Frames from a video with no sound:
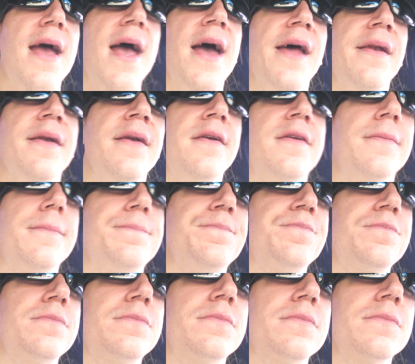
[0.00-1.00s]
And
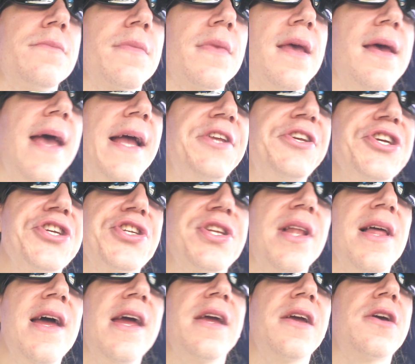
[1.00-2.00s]
it just
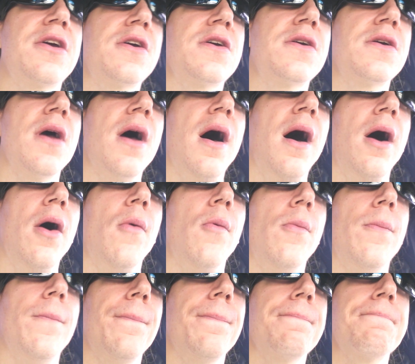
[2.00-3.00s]
like,
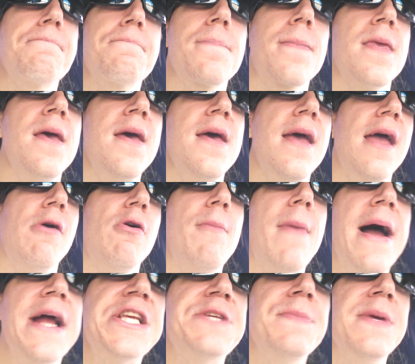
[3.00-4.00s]
it
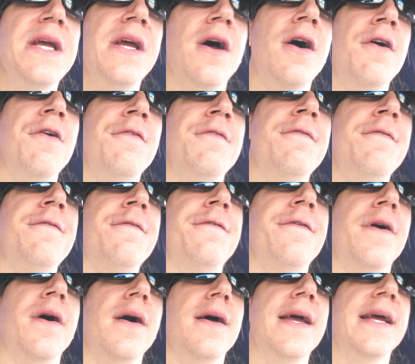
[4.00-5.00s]
reminds me
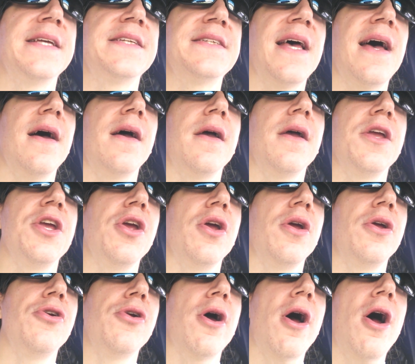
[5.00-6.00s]
of,
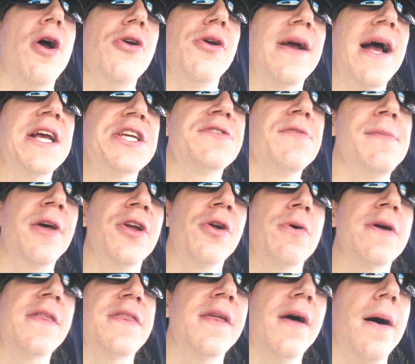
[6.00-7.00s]
are you guys
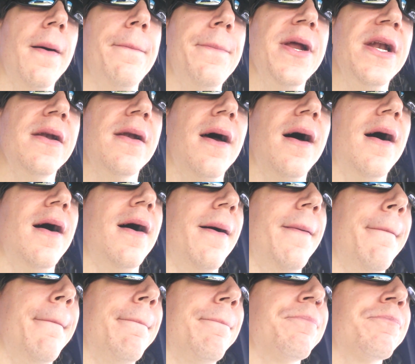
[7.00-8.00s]
familiar with
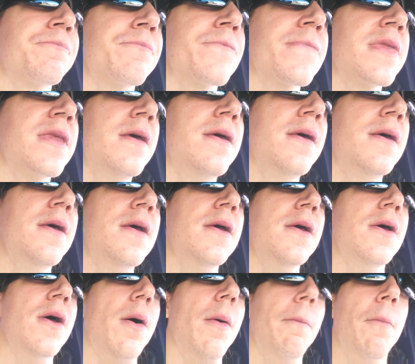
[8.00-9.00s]
Muammar
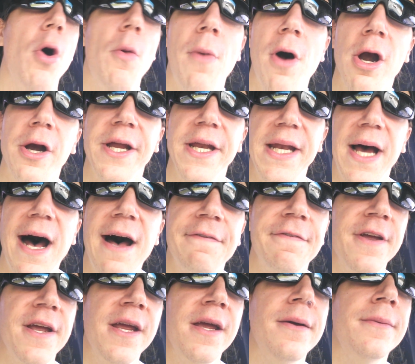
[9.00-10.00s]

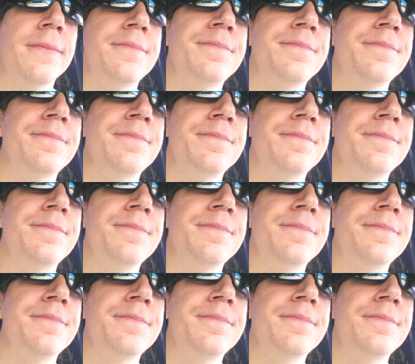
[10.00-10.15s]
Gaddafi?